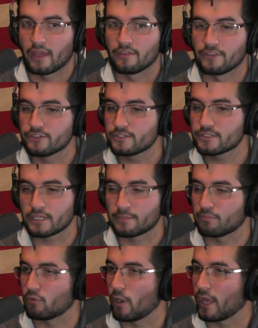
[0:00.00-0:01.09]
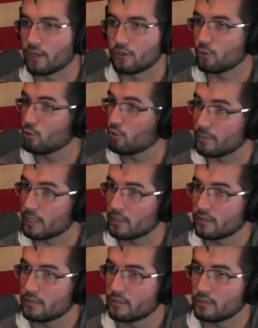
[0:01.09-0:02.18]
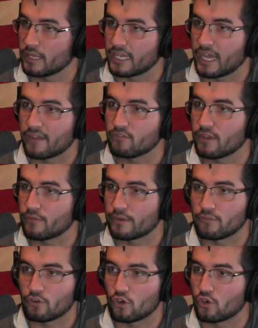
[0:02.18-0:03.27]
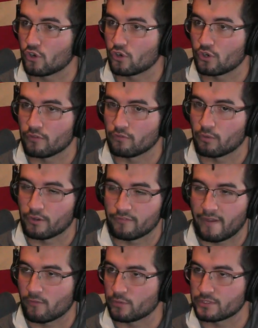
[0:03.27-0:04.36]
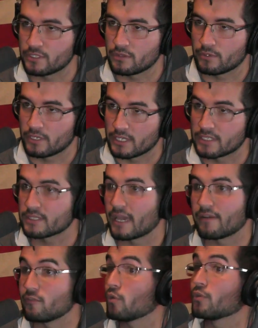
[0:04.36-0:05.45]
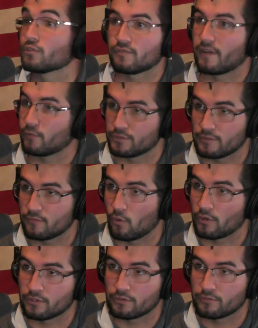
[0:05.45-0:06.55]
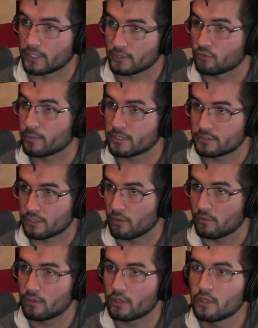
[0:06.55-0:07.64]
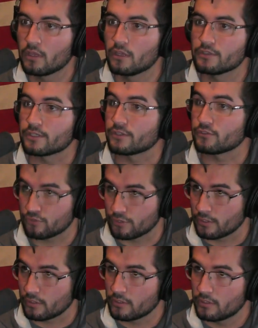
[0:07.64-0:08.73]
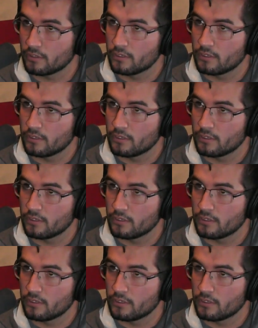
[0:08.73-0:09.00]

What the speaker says: And this is like brand new to me. Like I've never even heard of what a 501c3 is. I didn't even know there was a 501c4 until fucking 2 minutes ago. So that's interesting.